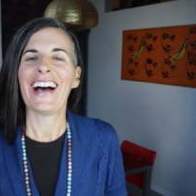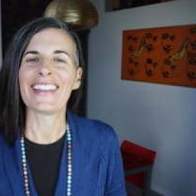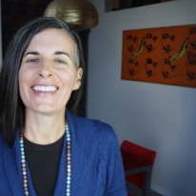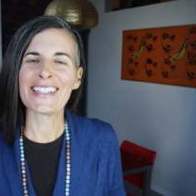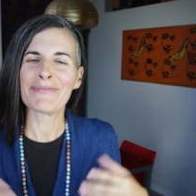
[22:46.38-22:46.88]

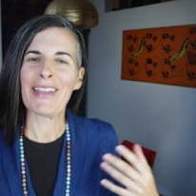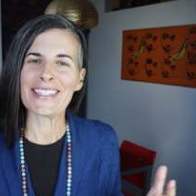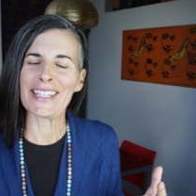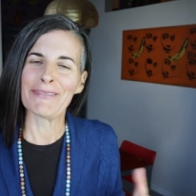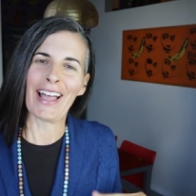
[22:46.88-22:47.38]
now this
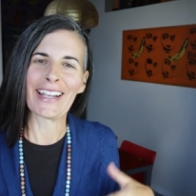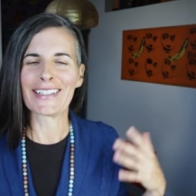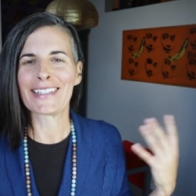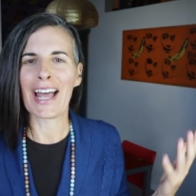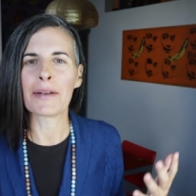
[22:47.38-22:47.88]
may seem like
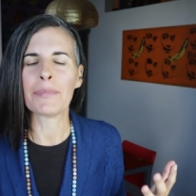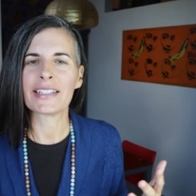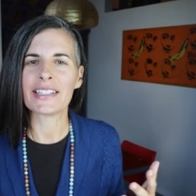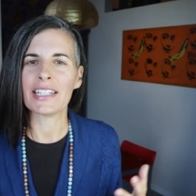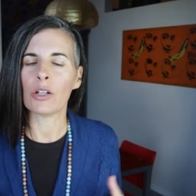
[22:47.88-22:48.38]
it's not a
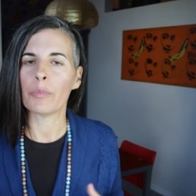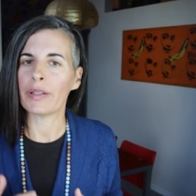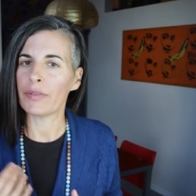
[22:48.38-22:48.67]
big deal,